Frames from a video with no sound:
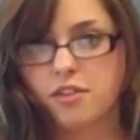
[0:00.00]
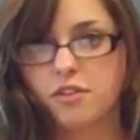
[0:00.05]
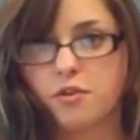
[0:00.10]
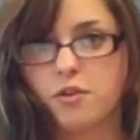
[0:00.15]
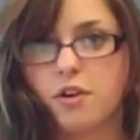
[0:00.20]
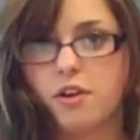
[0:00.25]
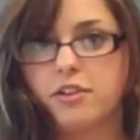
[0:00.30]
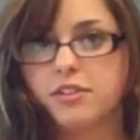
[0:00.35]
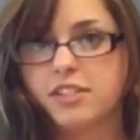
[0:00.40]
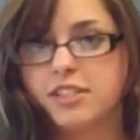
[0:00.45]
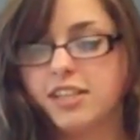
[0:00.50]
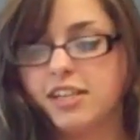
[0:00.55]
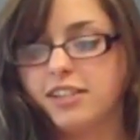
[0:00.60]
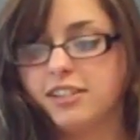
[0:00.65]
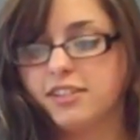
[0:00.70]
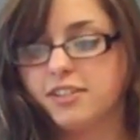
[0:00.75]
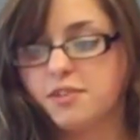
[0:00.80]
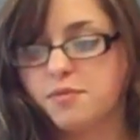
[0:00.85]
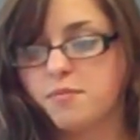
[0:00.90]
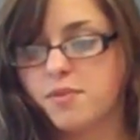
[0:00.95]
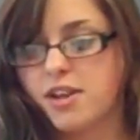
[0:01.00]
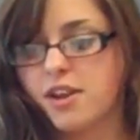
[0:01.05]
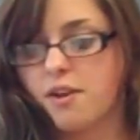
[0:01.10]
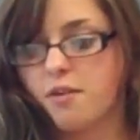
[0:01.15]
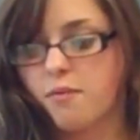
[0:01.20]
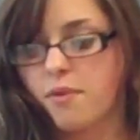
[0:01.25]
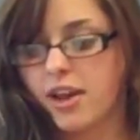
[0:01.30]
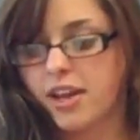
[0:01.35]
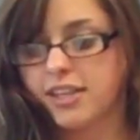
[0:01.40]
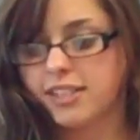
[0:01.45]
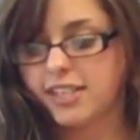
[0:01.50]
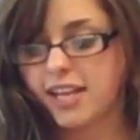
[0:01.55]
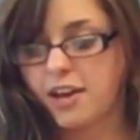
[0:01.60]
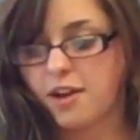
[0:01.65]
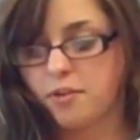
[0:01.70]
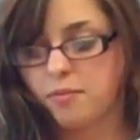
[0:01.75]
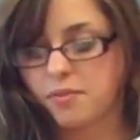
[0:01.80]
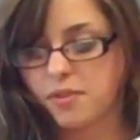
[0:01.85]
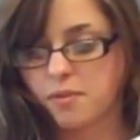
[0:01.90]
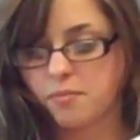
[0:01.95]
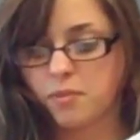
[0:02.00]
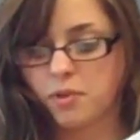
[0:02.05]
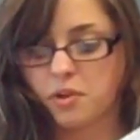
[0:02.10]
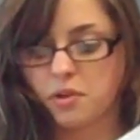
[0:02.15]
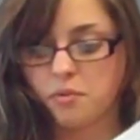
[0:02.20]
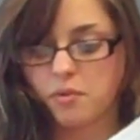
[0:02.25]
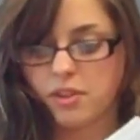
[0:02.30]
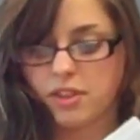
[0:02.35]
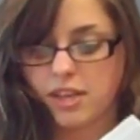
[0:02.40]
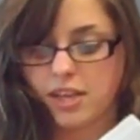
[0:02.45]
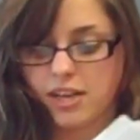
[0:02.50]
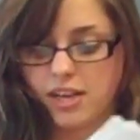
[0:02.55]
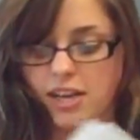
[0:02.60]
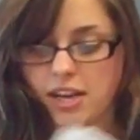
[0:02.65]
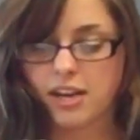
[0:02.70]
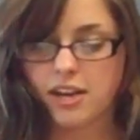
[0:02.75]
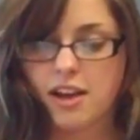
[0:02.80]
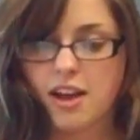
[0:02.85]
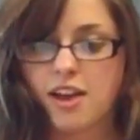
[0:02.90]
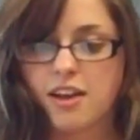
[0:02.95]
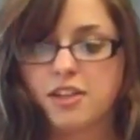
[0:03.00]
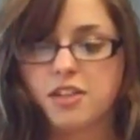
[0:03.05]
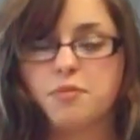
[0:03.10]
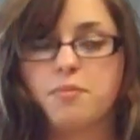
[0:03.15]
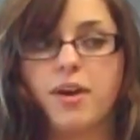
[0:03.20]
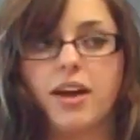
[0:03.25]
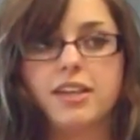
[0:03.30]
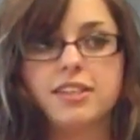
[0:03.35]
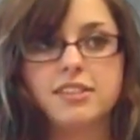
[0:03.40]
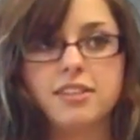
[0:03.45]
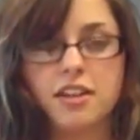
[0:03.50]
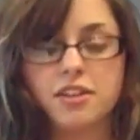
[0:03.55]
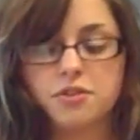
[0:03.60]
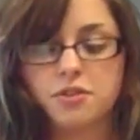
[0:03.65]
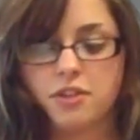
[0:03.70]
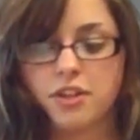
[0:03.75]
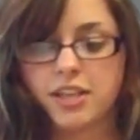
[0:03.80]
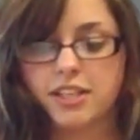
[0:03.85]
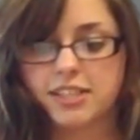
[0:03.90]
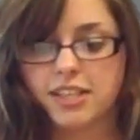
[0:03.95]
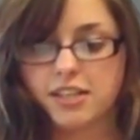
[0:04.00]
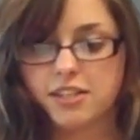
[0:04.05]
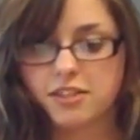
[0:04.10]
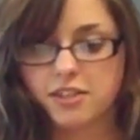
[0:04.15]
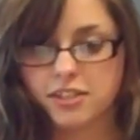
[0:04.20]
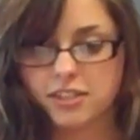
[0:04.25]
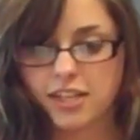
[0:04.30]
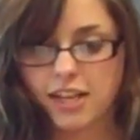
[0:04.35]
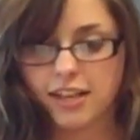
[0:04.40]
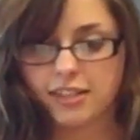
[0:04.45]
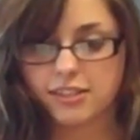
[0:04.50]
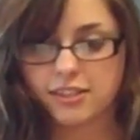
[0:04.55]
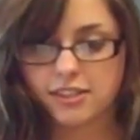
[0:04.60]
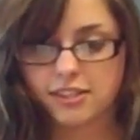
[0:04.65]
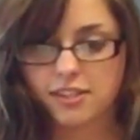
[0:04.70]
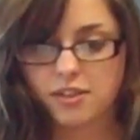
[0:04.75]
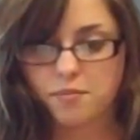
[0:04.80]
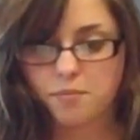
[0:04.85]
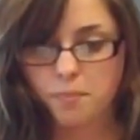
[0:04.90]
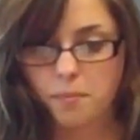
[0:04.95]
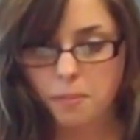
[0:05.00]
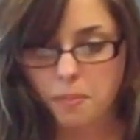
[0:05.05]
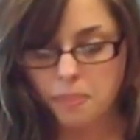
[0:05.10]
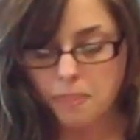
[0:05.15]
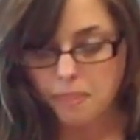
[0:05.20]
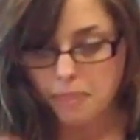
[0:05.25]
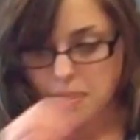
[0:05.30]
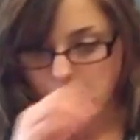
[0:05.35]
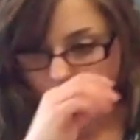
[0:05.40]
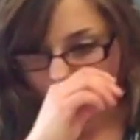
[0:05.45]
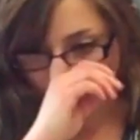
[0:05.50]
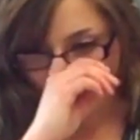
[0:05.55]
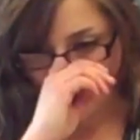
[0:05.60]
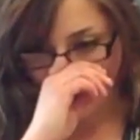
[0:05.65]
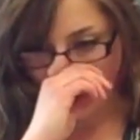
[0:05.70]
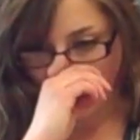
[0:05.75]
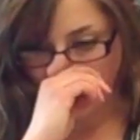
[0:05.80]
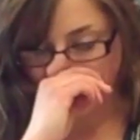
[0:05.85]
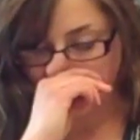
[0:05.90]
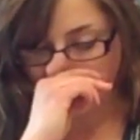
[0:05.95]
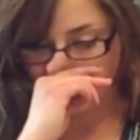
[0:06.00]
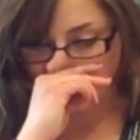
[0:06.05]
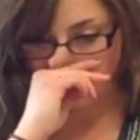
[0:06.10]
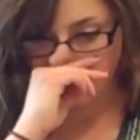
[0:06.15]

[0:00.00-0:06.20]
There also needs to be a way to help them learn what they need to pass naturalization tests. A